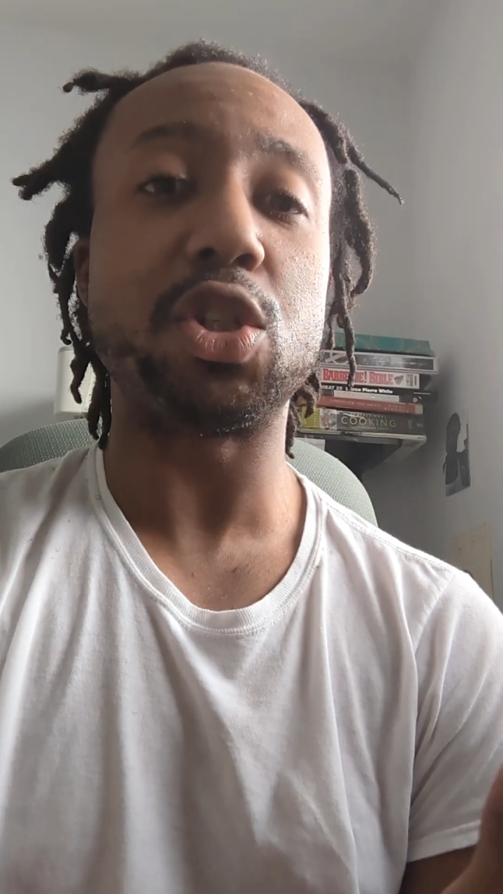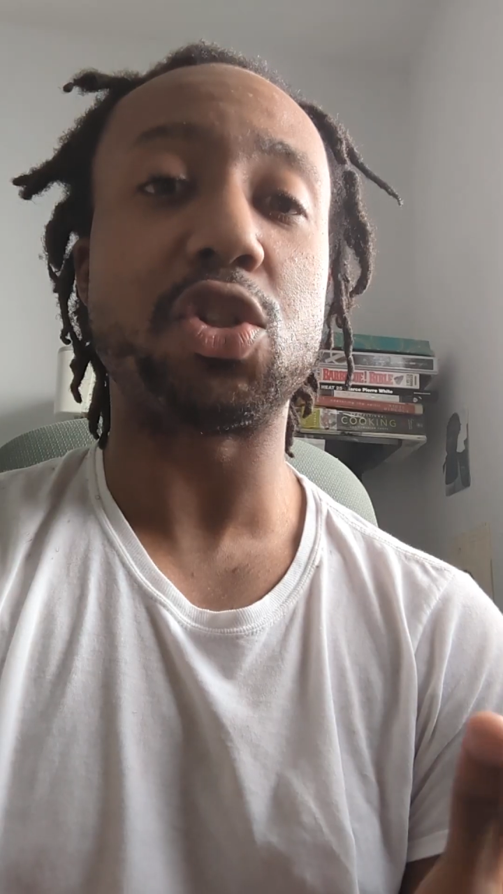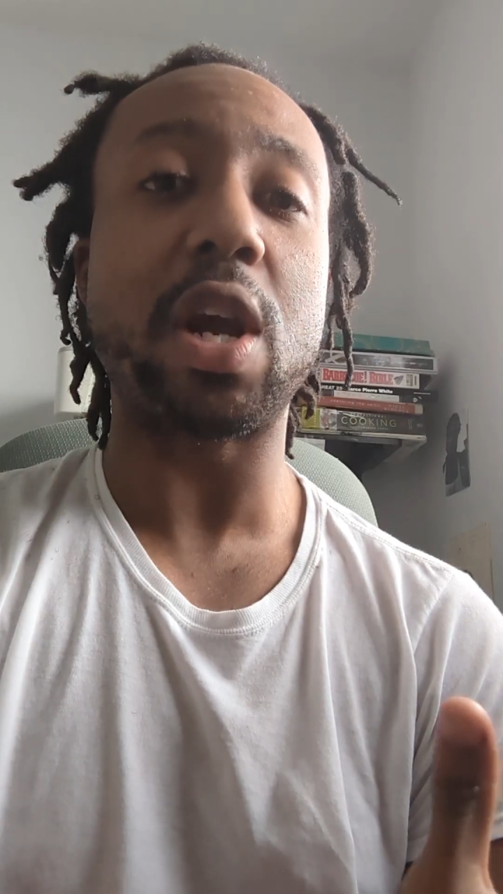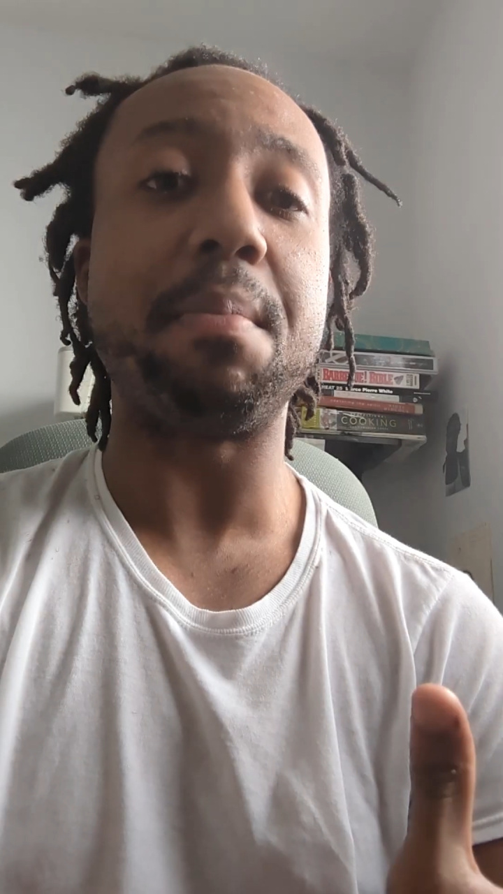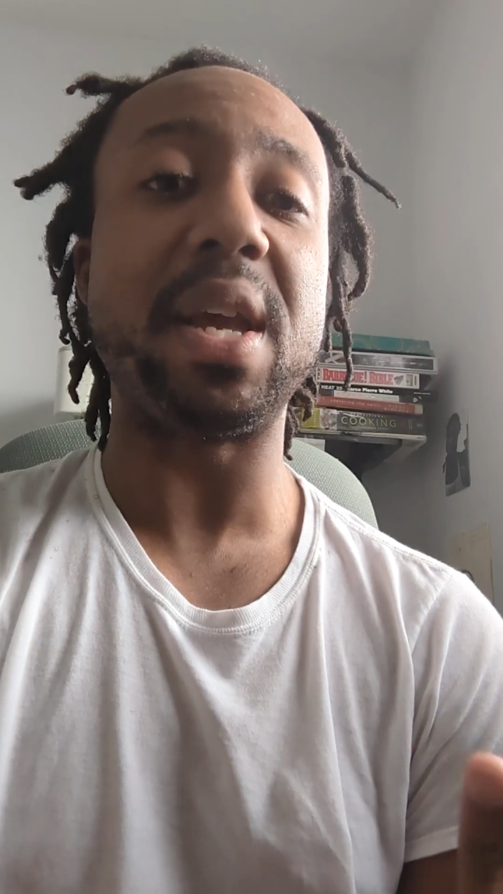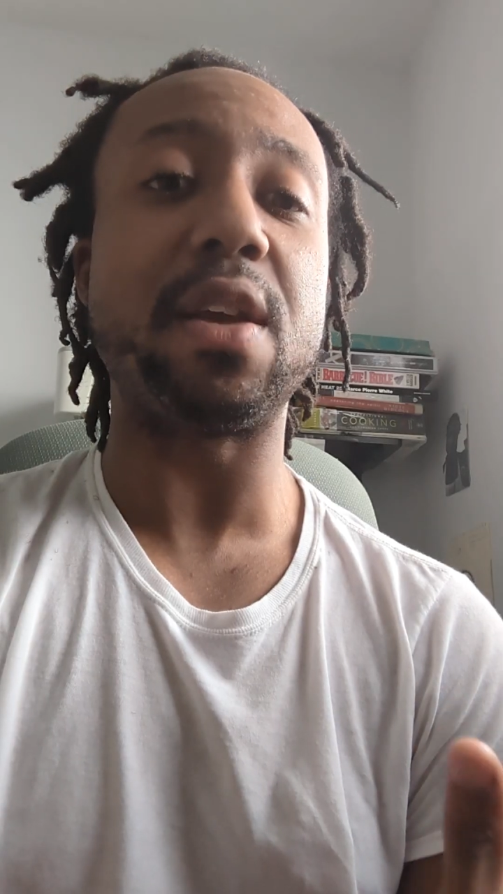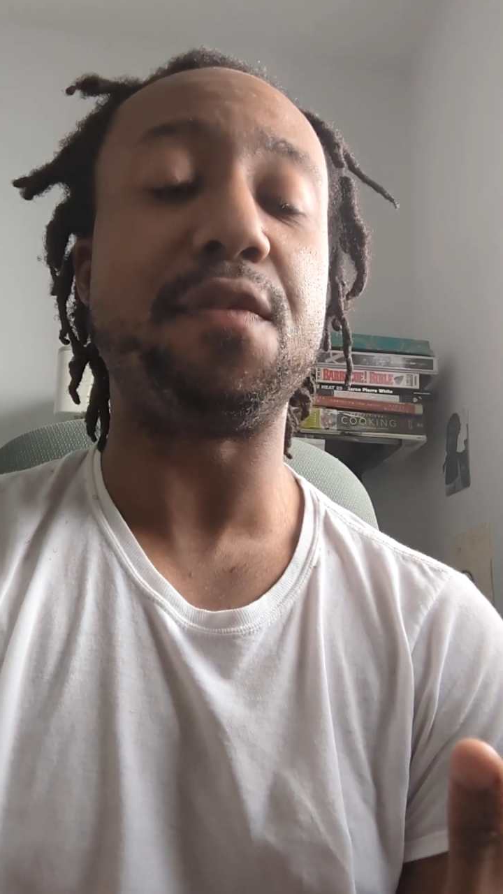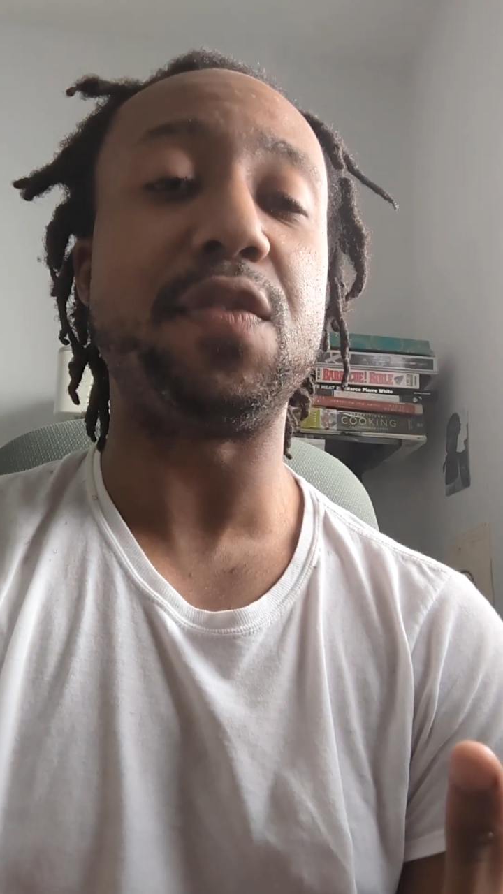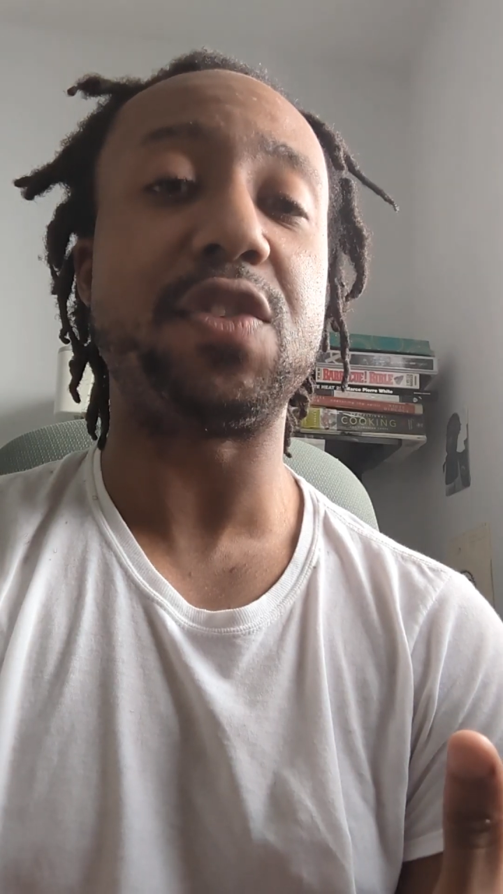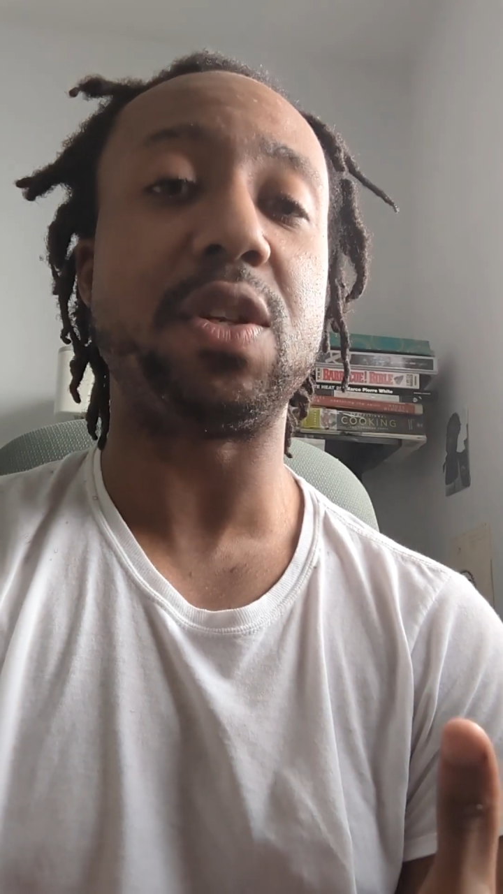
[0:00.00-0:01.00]
to try and make
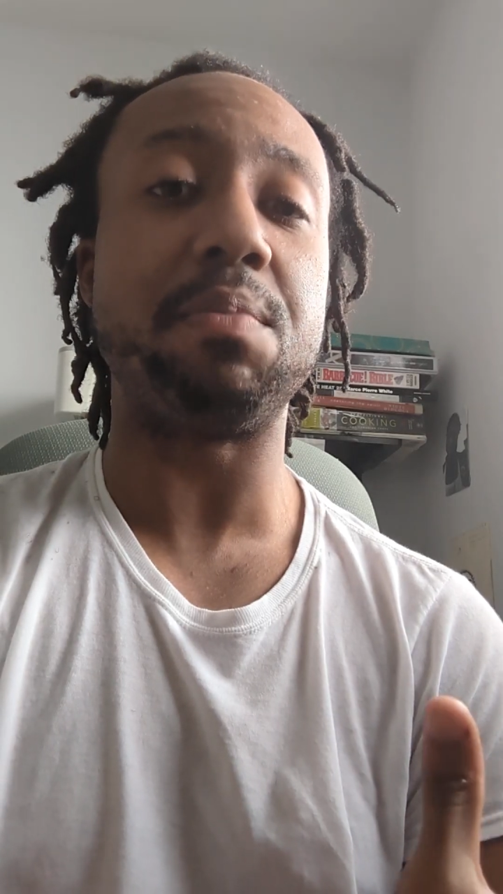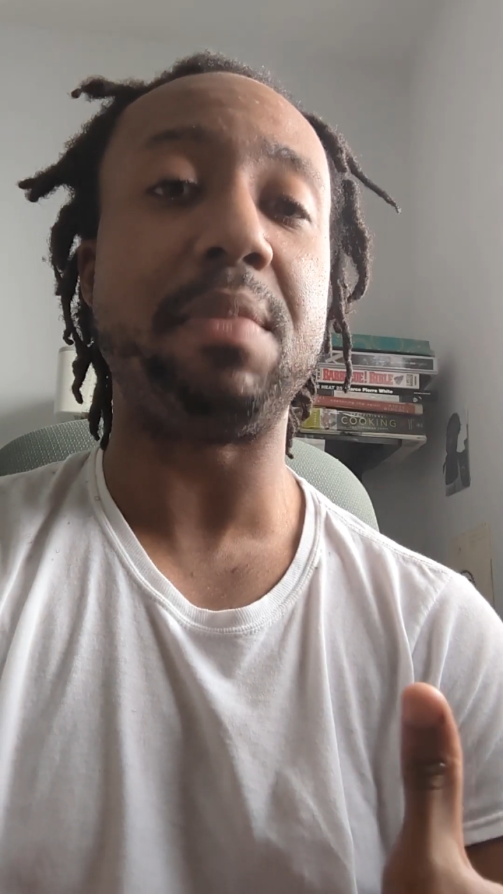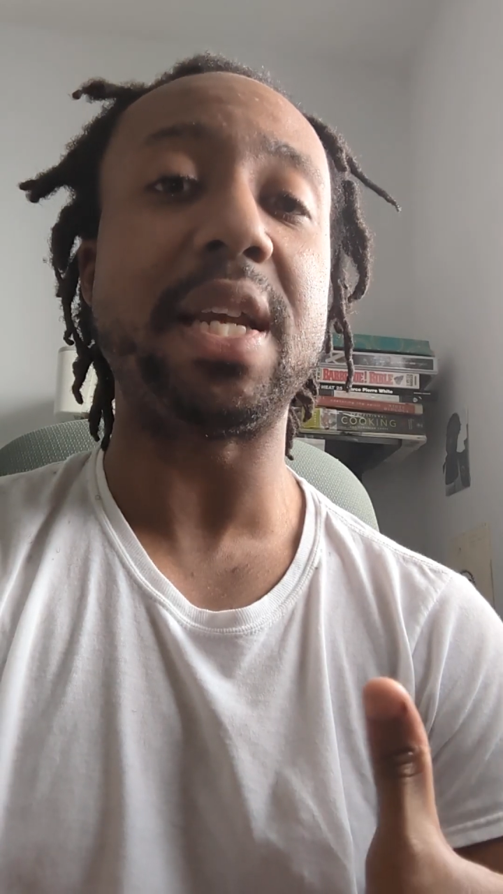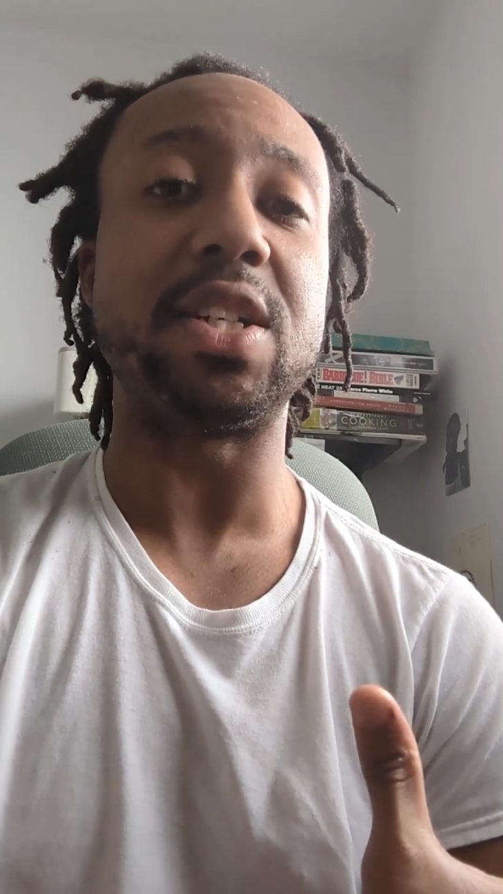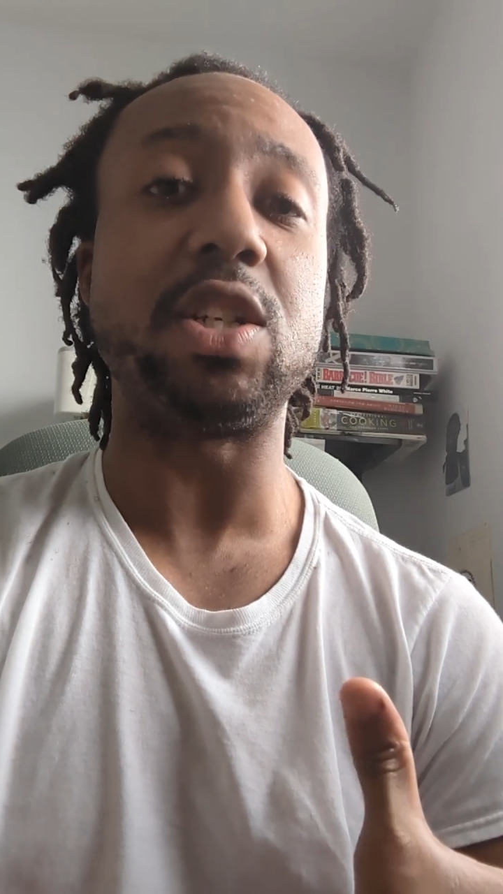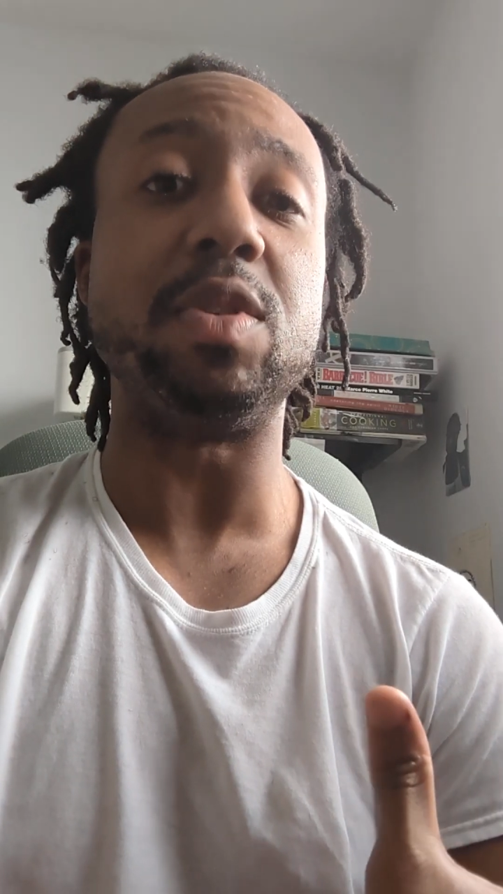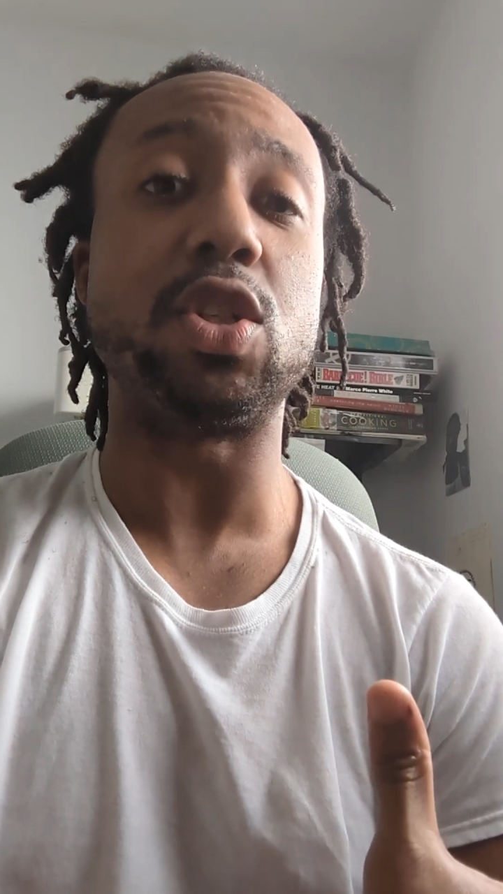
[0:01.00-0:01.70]
it seem